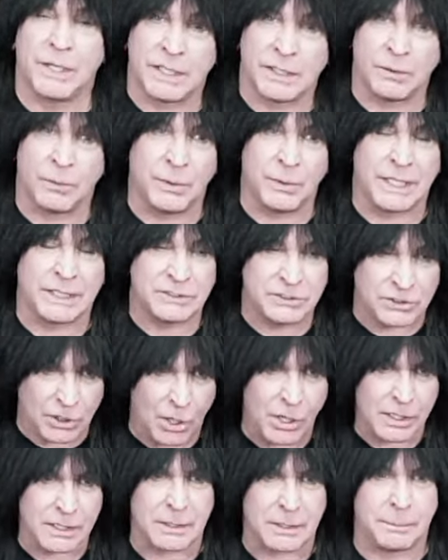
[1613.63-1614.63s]
when I
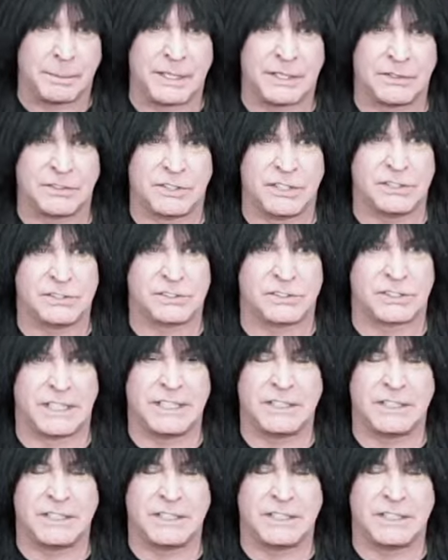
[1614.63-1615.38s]
talk about this,